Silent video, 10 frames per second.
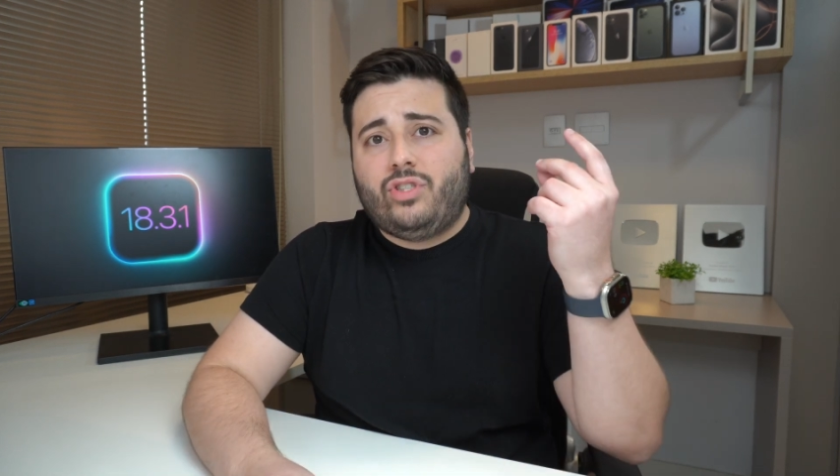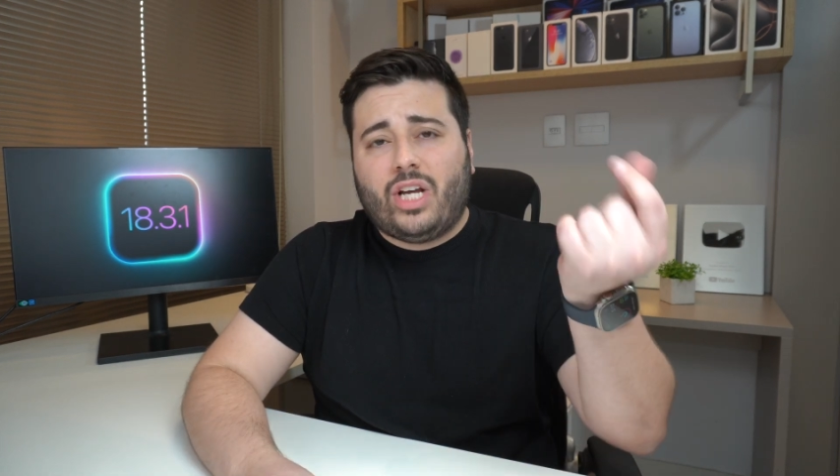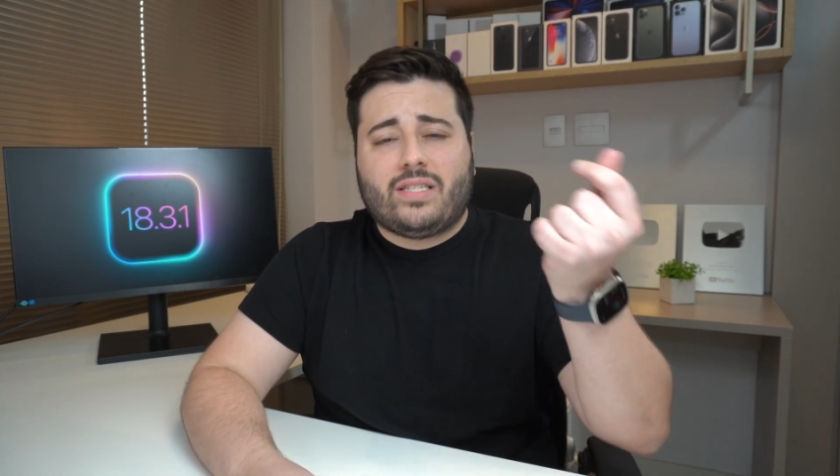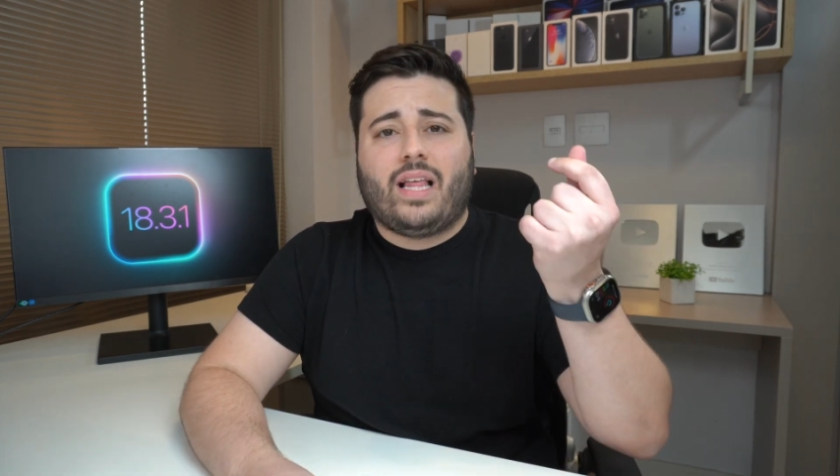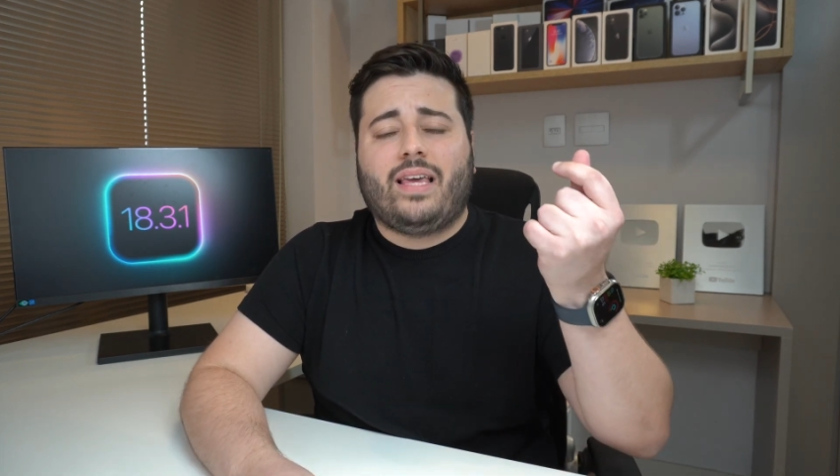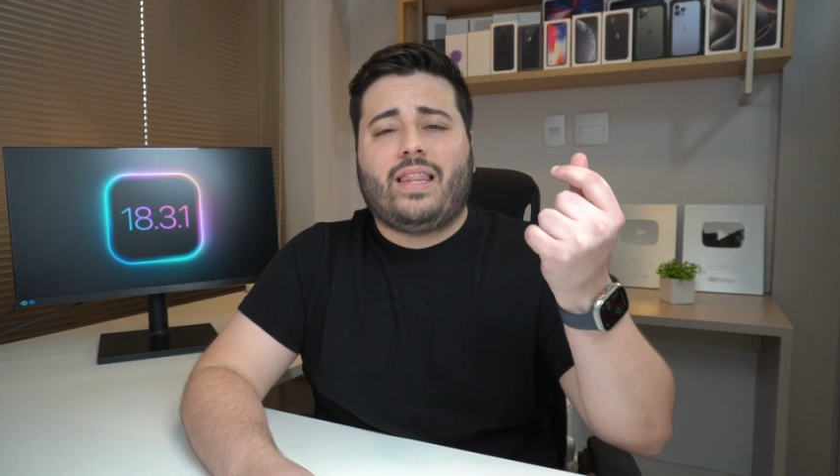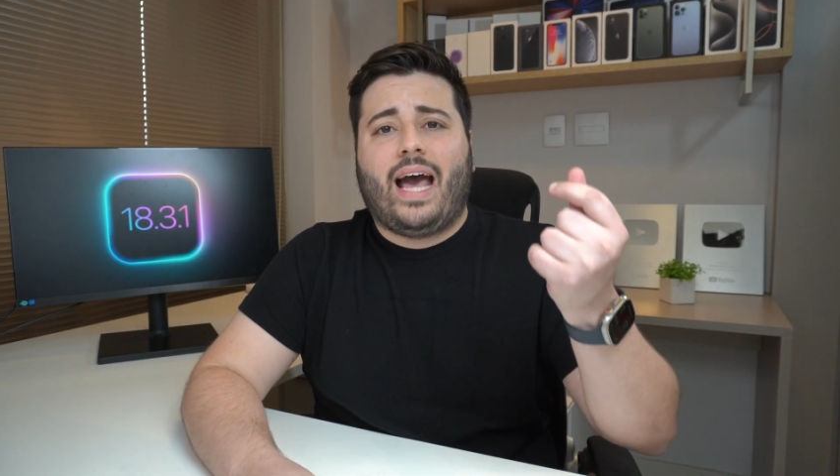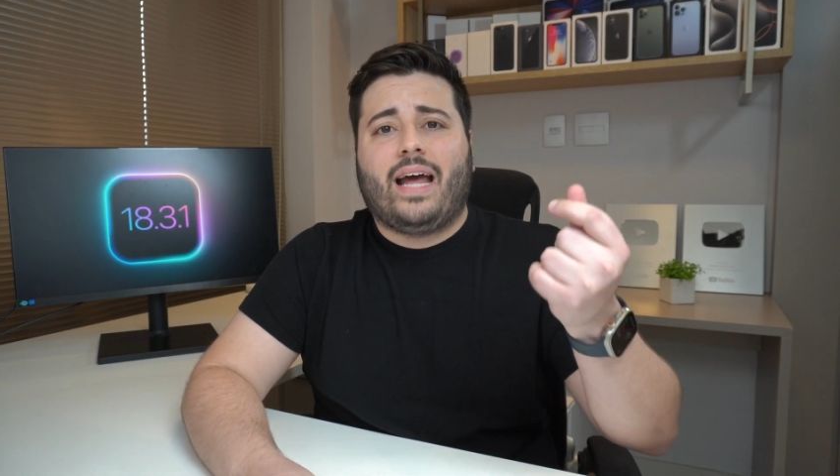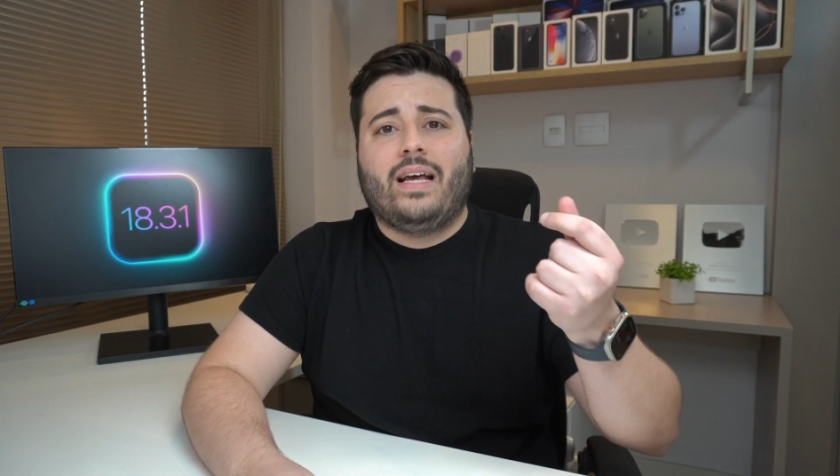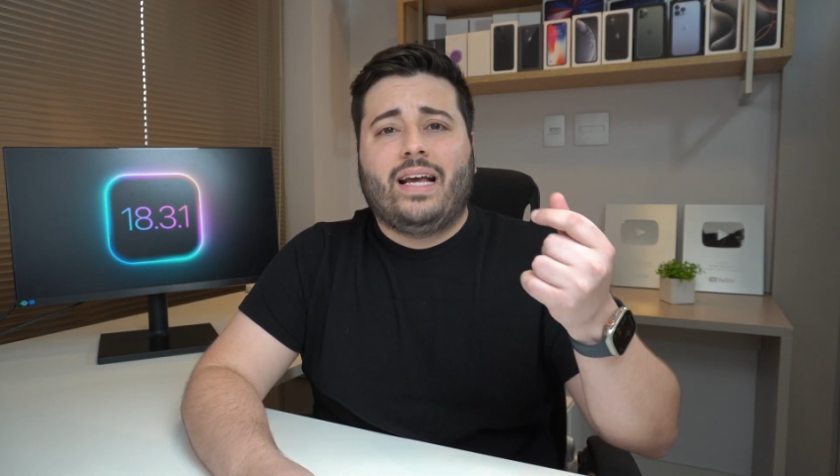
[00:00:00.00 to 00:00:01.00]
just like
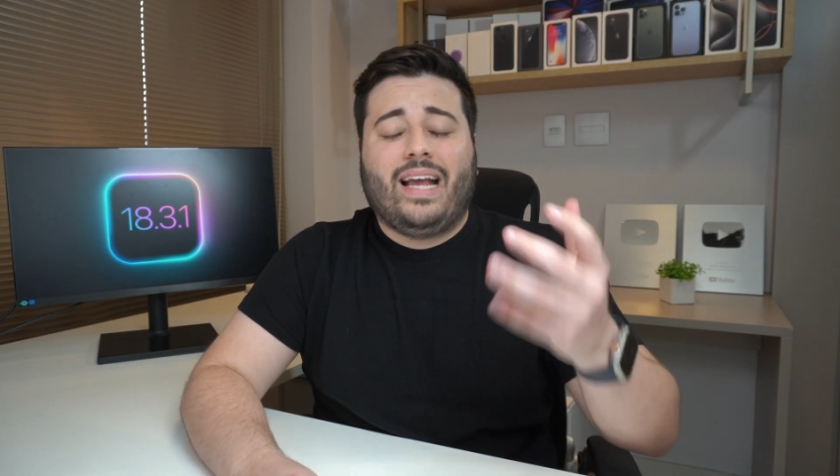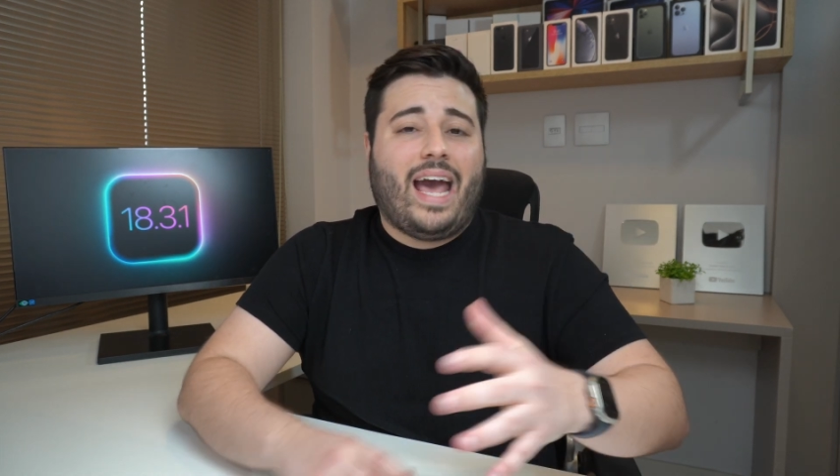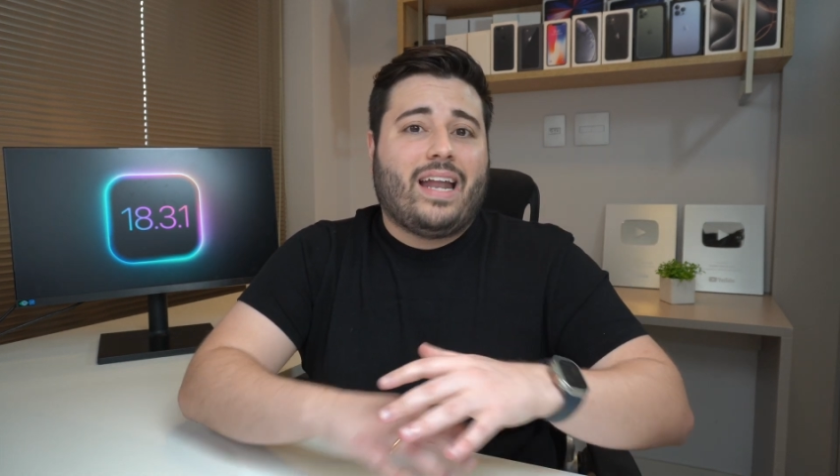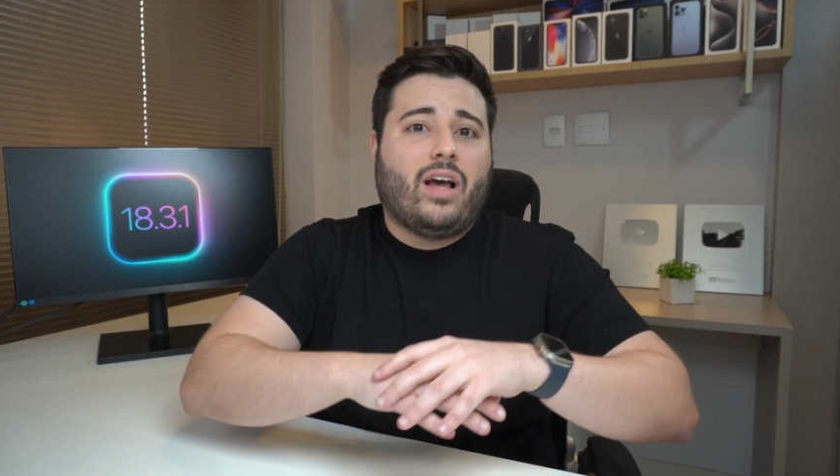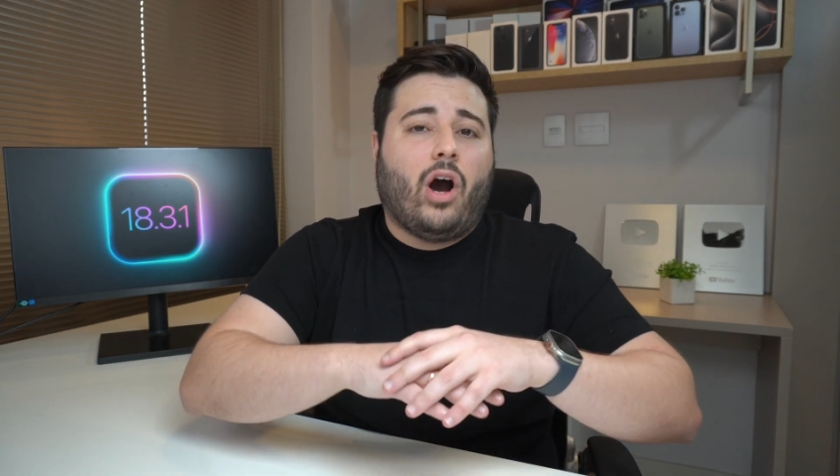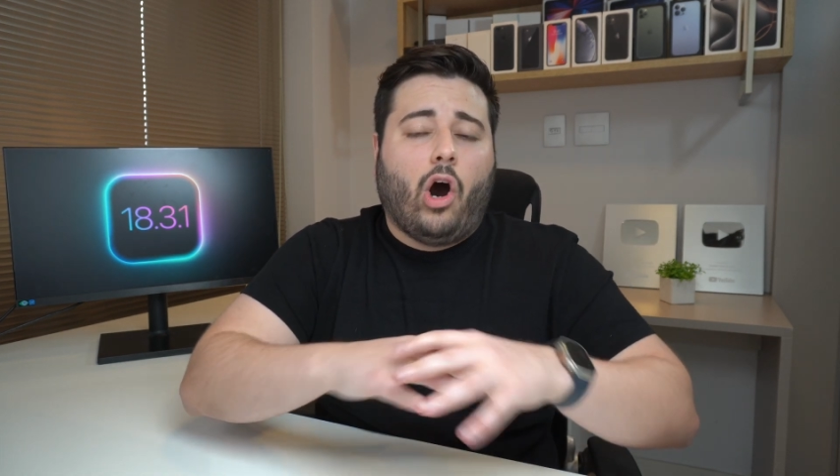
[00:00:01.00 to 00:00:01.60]
that get